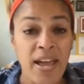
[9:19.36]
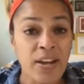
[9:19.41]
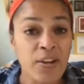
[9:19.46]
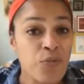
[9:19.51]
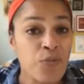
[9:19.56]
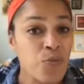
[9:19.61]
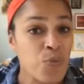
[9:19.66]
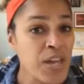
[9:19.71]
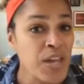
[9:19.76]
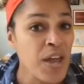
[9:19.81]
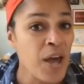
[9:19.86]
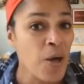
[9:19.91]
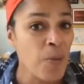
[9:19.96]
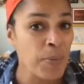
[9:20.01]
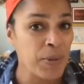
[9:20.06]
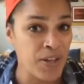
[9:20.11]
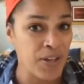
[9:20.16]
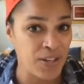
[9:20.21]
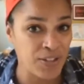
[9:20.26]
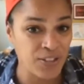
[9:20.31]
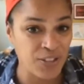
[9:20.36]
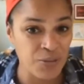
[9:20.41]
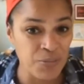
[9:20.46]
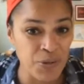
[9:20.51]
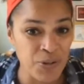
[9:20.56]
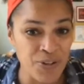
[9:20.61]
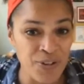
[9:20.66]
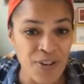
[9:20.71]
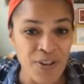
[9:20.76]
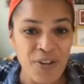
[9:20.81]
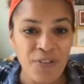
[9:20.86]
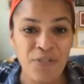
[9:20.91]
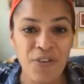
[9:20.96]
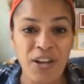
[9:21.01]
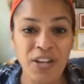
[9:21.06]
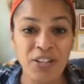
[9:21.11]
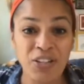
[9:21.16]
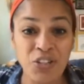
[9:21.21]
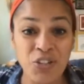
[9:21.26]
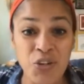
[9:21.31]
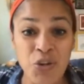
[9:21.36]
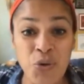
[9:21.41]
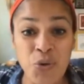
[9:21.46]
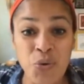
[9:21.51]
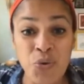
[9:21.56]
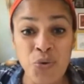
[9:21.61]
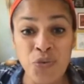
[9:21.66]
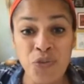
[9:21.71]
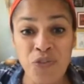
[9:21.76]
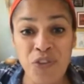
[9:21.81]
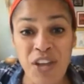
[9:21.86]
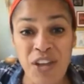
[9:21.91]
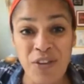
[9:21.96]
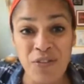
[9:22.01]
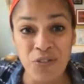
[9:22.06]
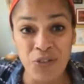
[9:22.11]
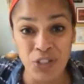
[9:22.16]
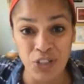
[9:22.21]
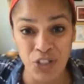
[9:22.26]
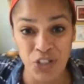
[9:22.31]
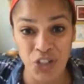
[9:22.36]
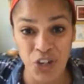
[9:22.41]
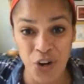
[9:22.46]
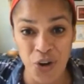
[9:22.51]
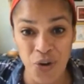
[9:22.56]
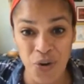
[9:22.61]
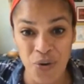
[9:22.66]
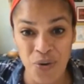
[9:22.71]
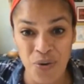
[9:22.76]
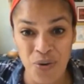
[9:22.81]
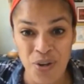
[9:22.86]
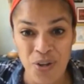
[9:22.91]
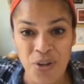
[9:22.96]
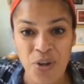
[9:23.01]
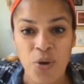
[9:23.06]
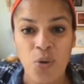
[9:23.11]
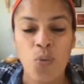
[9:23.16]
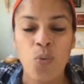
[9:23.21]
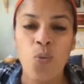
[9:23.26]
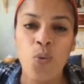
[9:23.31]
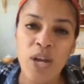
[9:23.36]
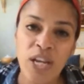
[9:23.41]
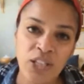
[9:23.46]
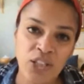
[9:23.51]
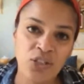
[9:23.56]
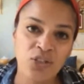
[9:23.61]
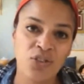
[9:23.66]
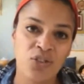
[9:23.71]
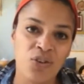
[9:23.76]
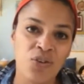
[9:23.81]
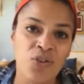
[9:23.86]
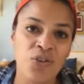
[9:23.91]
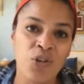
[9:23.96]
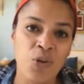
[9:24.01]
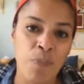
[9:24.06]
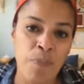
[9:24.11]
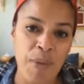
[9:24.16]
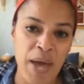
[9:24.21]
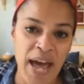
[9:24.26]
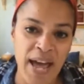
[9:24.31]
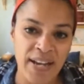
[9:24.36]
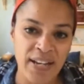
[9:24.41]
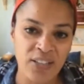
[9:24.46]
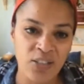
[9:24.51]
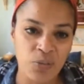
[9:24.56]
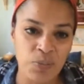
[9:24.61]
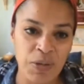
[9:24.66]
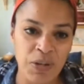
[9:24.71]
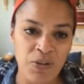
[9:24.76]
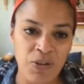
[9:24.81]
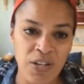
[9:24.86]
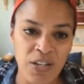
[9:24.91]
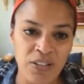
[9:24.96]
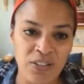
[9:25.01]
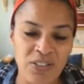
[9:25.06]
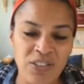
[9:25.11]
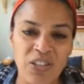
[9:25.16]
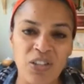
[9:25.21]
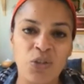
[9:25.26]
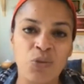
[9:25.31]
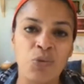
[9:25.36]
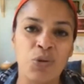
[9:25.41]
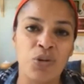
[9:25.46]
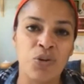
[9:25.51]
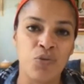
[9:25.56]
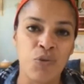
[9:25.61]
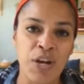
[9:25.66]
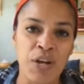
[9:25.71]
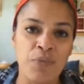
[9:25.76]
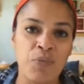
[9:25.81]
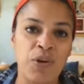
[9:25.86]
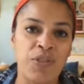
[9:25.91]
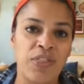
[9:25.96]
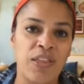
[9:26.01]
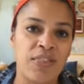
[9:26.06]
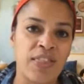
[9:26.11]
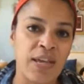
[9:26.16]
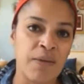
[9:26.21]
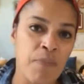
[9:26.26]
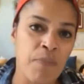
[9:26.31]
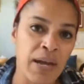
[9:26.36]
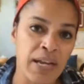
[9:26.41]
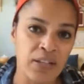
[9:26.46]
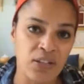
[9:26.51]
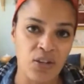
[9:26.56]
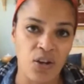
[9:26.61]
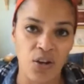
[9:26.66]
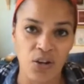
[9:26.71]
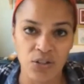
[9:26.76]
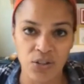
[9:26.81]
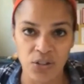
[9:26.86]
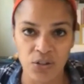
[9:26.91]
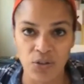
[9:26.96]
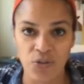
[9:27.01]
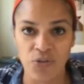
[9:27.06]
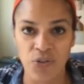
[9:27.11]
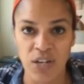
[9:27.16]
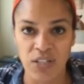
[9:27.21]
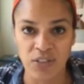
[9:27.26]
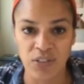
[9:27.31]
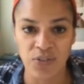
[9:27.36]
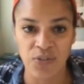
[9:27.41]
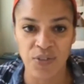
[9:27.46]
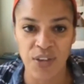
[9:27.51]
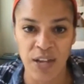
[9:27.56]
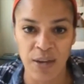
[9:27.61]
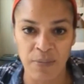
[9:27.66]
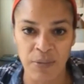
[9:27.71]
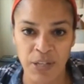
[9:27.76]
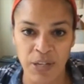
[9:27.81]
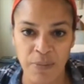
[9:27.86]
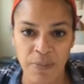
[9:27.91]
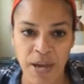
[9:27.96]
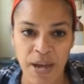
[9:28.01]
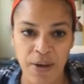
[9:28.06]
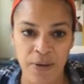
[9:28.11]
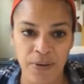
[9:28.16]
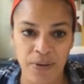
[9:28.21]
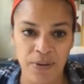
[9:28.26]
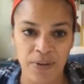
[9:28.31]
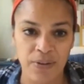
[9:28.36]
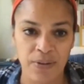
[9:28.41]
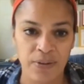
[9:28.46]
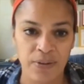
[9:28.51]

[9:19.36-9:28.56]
And if we help a customer find a new favorite show, we just turned a bad experience into a great one that they might talk to their friends and family about.